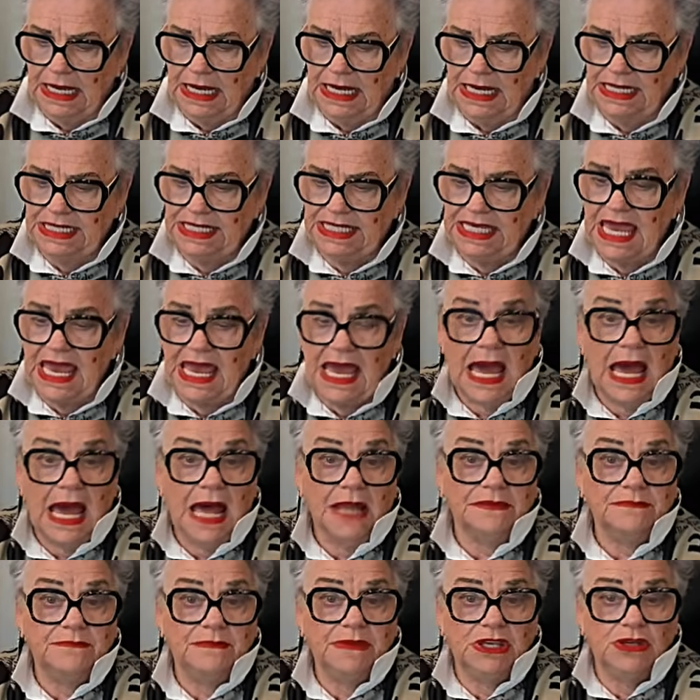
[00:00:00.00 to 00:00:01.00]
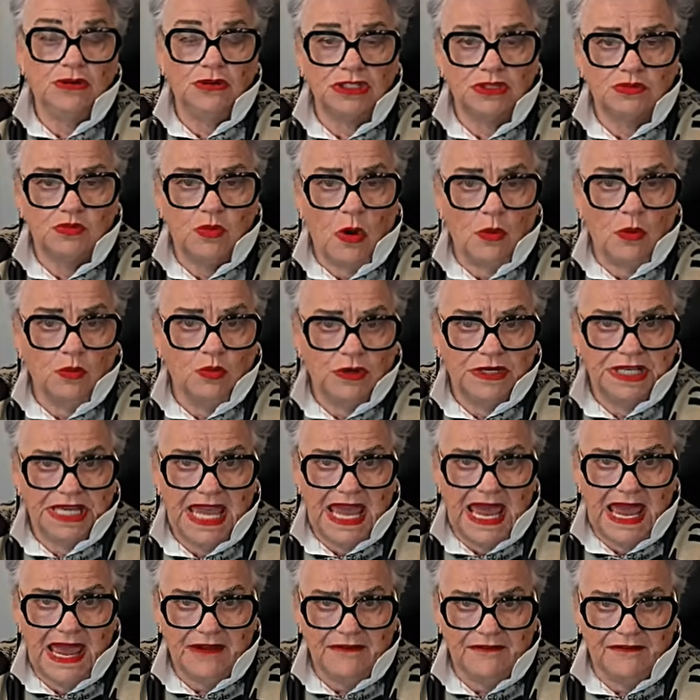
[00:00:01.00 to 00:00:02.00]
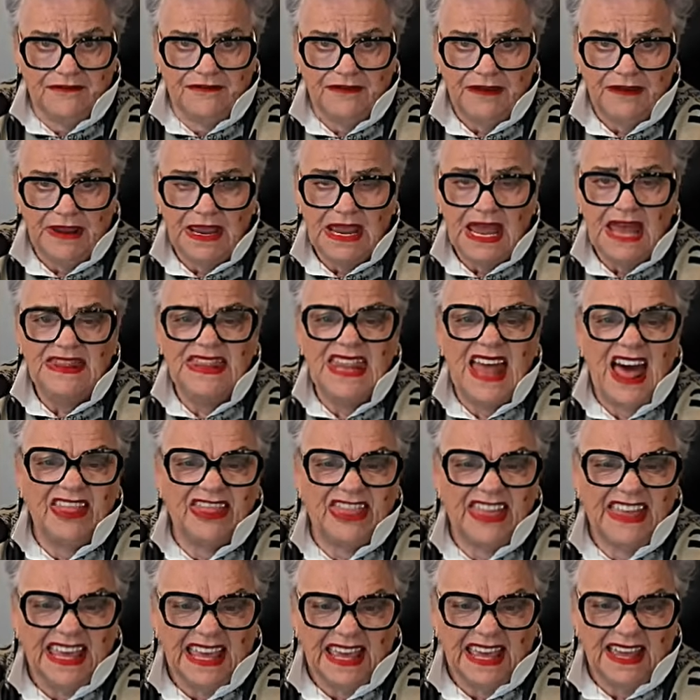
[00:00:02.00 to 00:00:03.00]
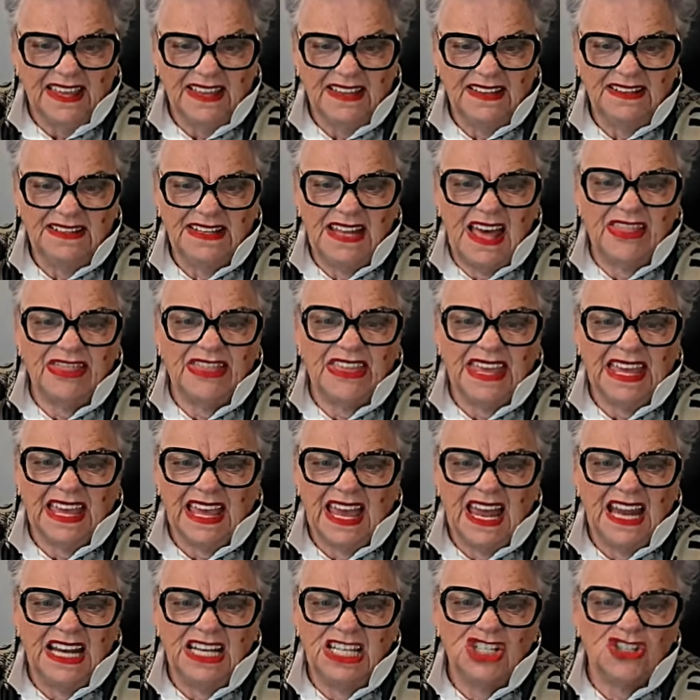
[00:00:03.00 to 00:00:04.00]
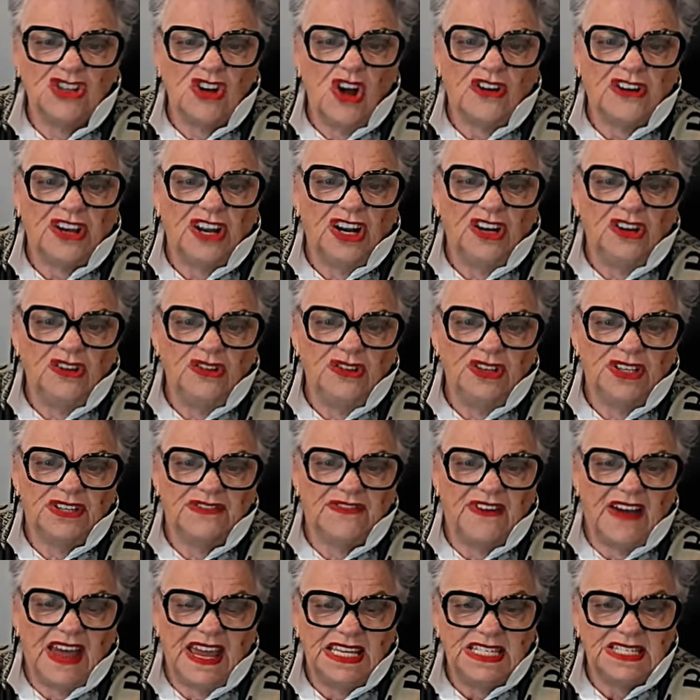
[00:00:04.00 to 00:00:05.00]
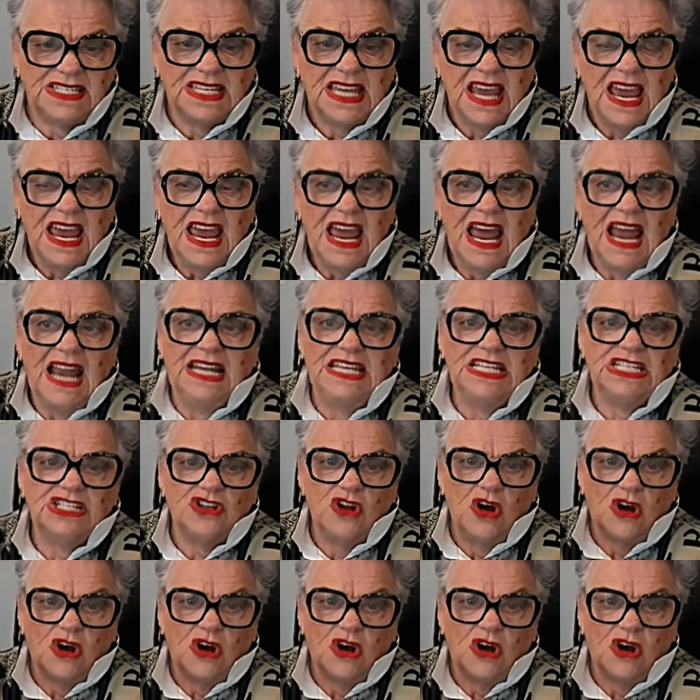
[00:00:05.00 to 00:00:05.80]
He can't, because what would he have? Nothing. And he's not going to lose face, and he's